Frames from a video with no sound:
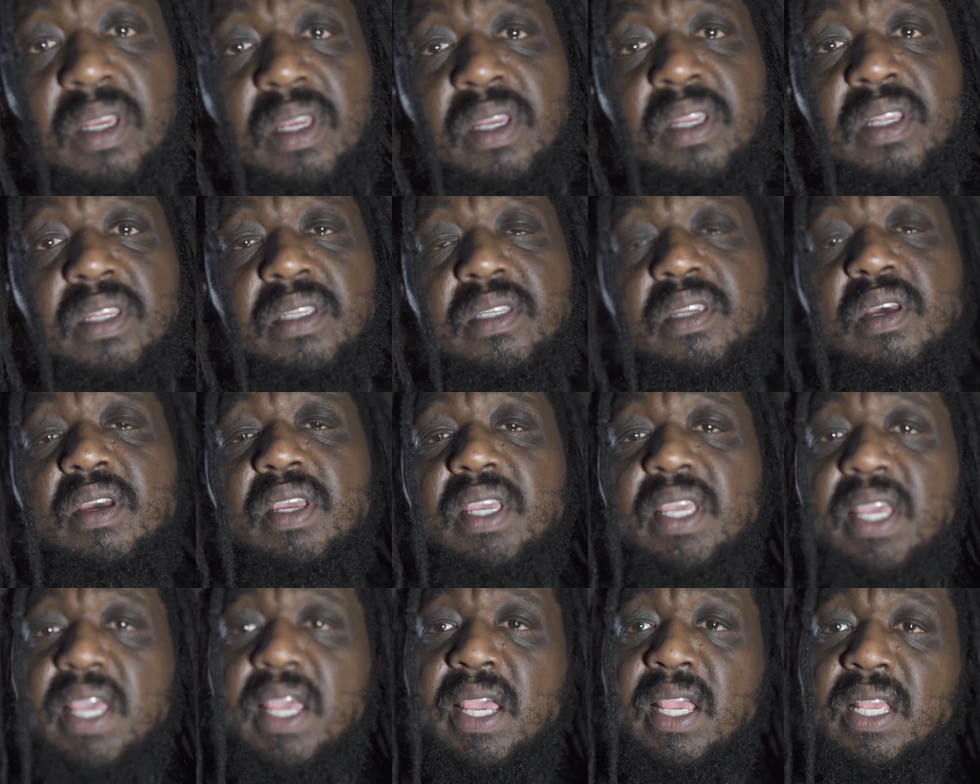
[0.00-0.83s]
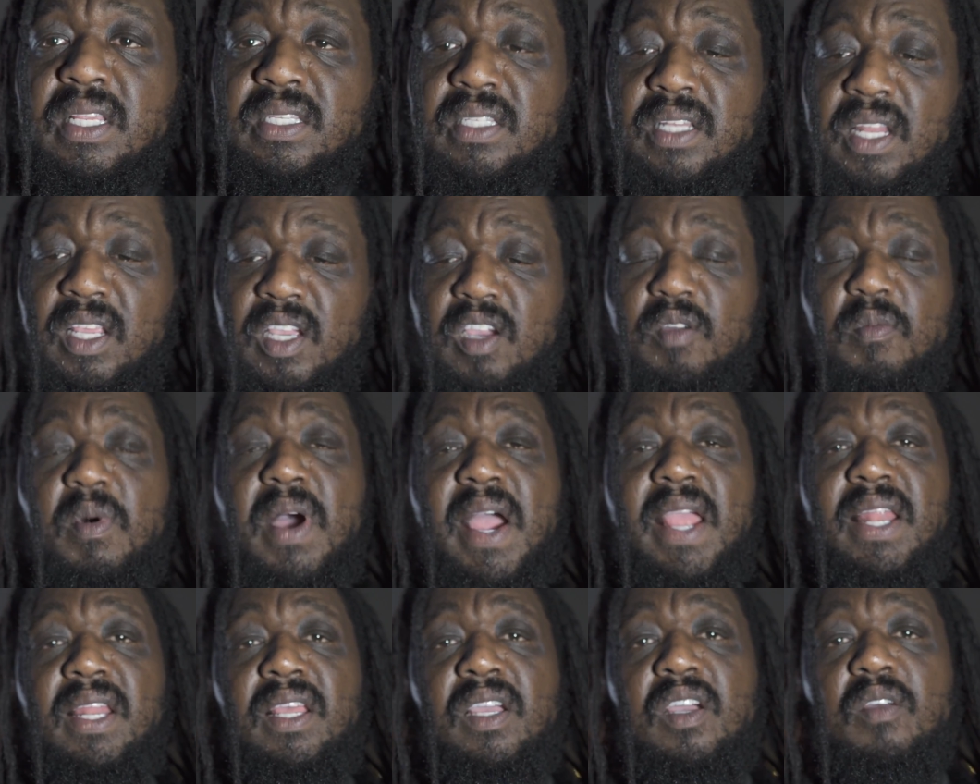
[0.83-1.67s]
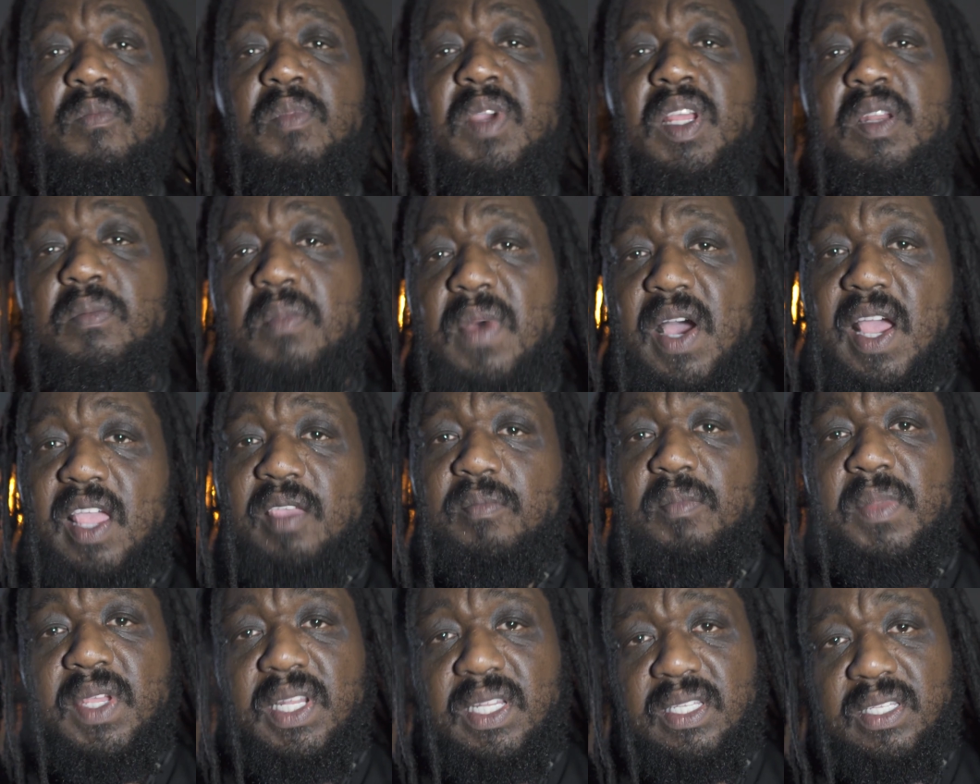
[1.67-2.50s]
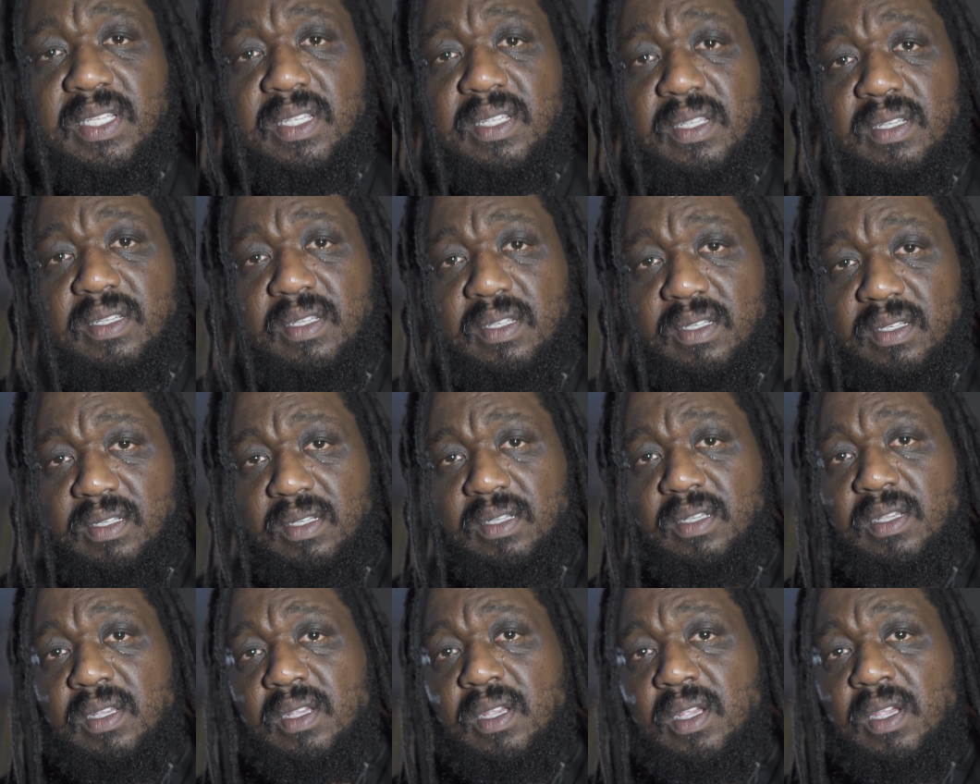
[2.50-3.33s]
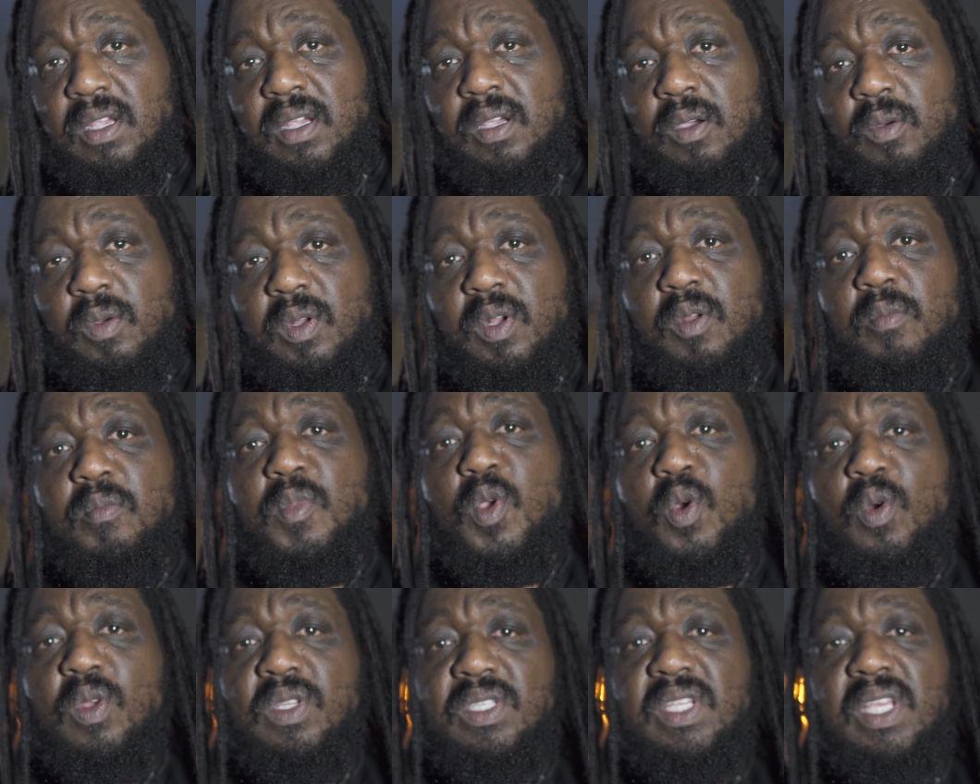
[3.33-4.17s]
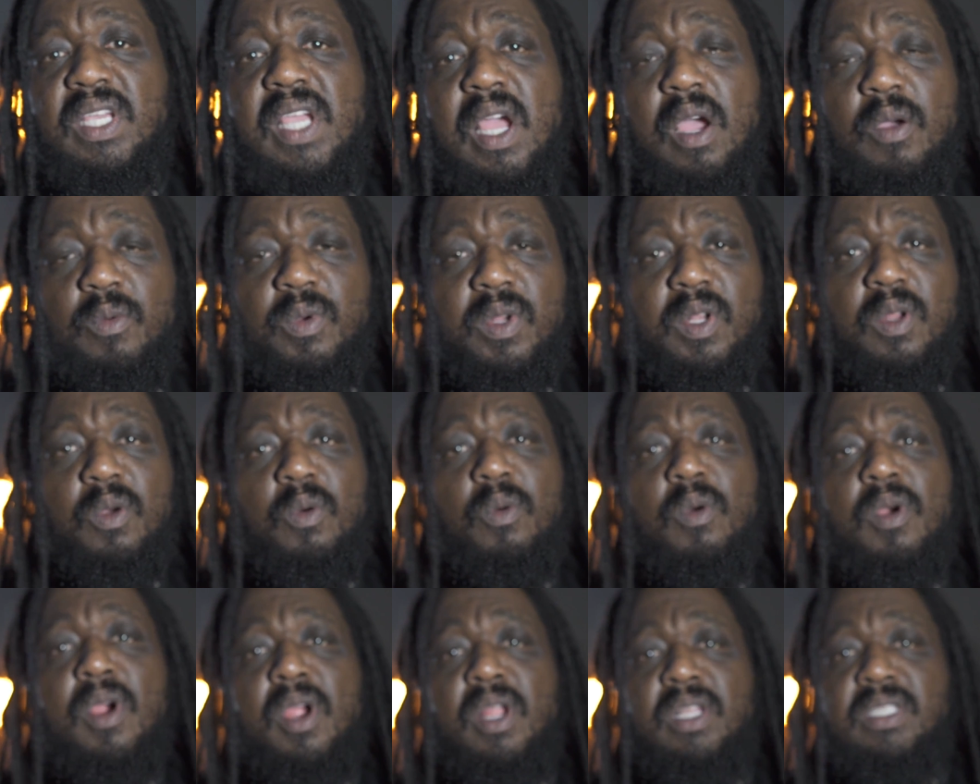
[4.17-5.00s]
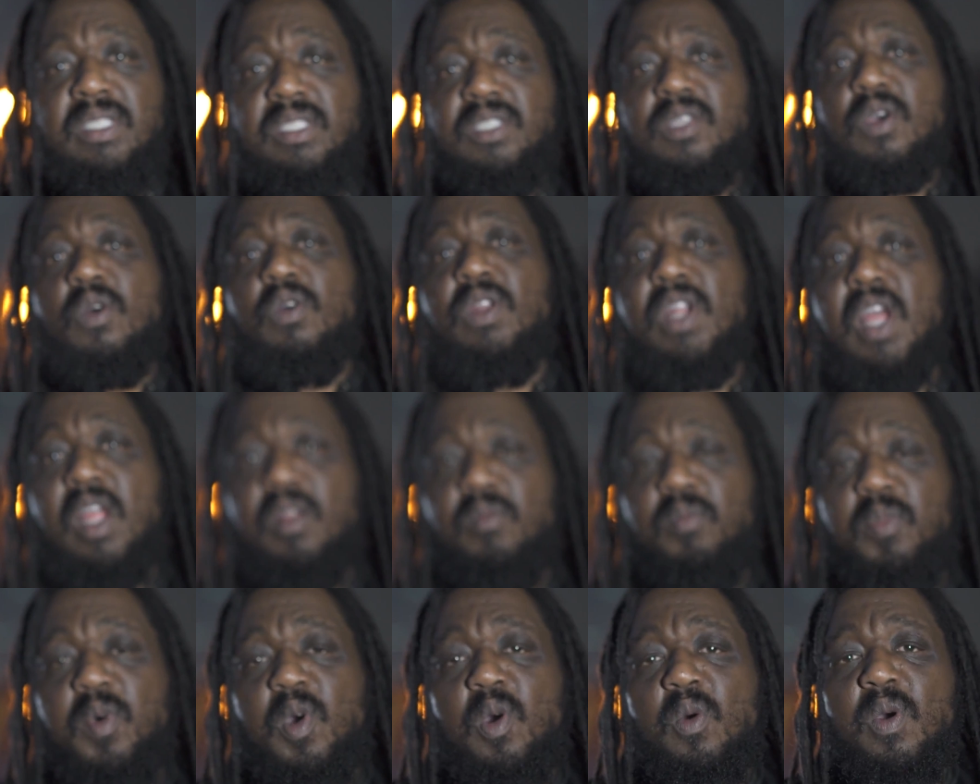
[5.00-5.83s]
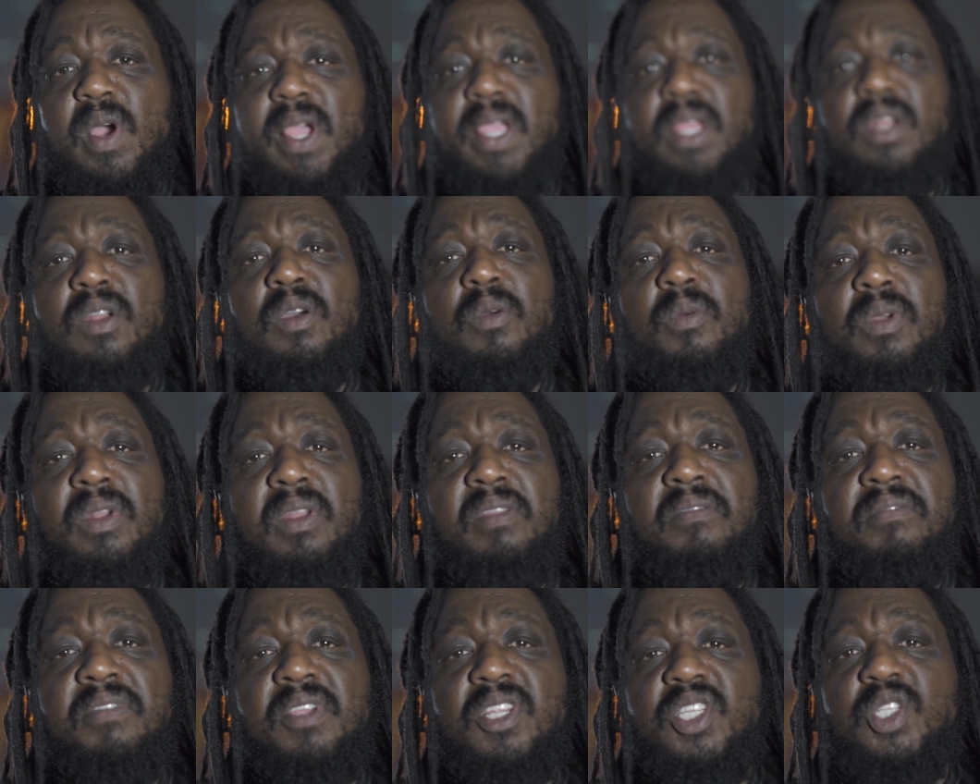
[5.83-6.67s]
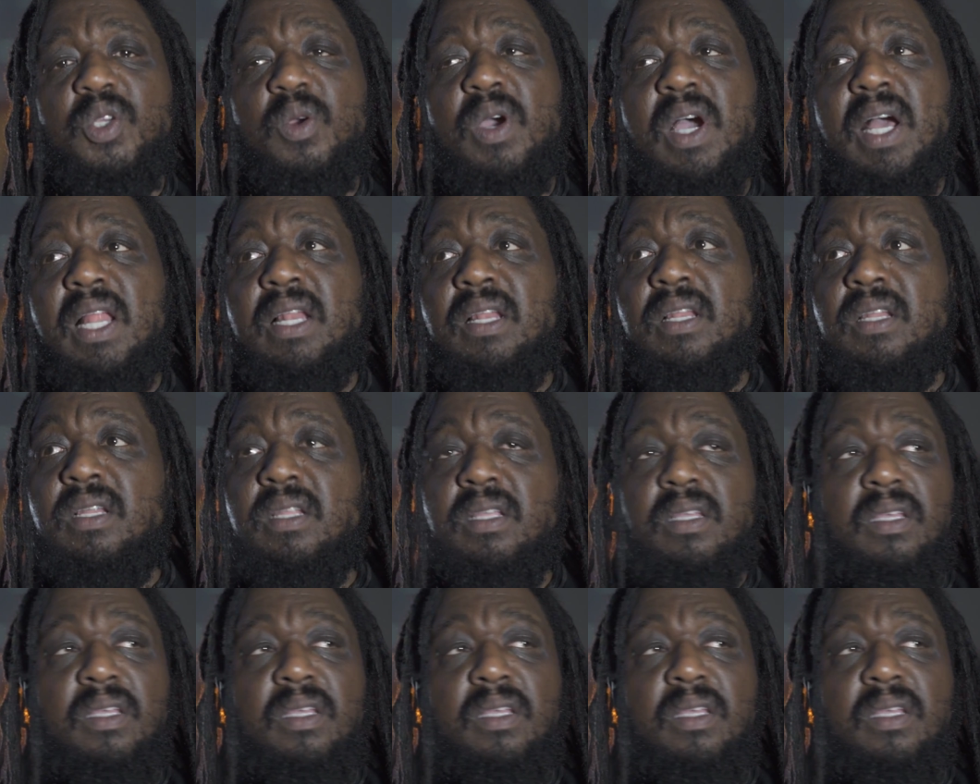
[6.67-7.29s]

So yeah, it's little by little, bit by bit, with the music and with the words, sound and power, you know, with the visual.